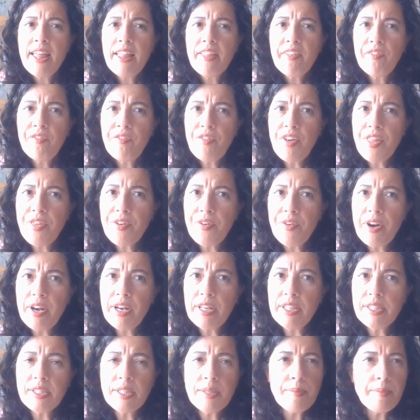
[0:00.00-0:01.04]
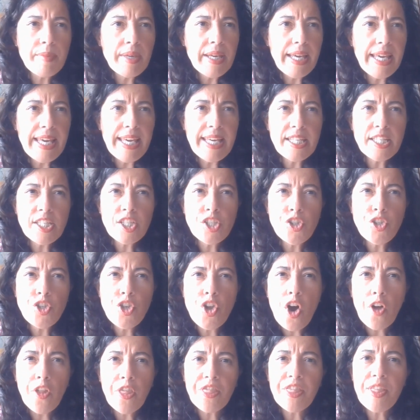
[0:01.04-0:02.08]
Federalism is
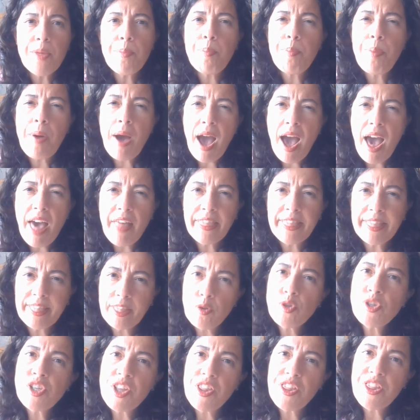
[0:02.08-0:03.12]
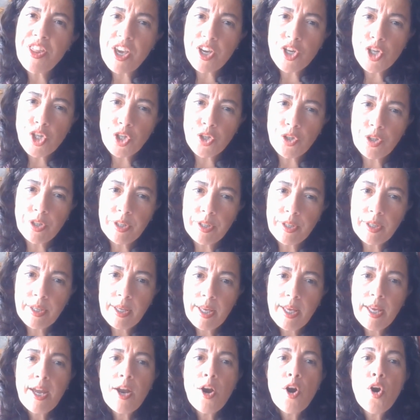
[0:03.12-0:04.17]
not the path to secession.
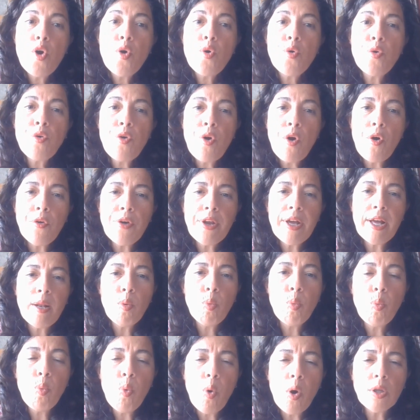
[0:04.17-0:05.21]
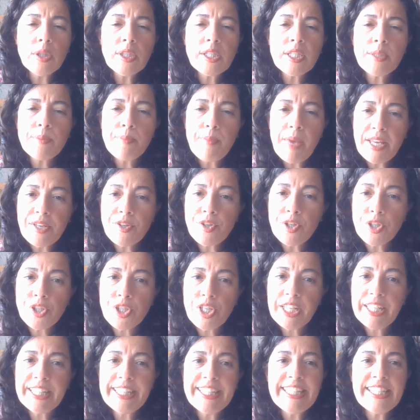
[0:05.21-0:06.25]
Ronald Watts' message:
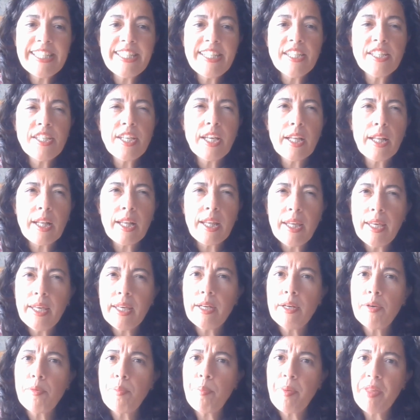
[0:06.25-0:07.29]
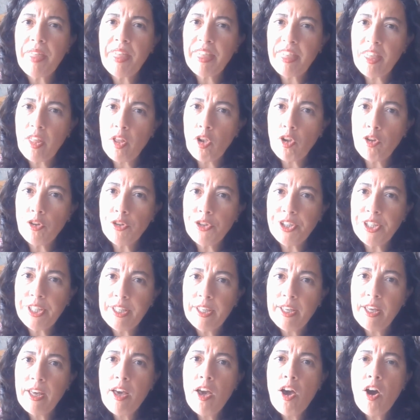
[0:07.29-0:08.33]
this is a clear pathology
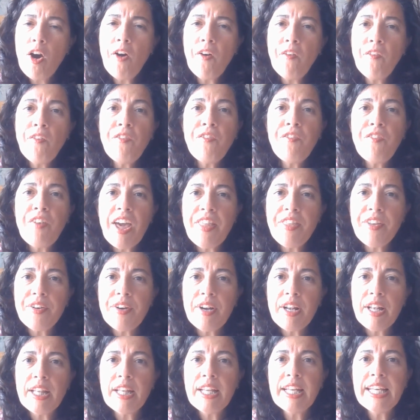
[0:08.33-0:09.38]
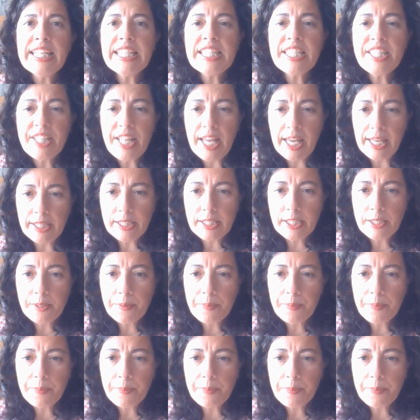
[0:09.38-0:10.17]
of federal states.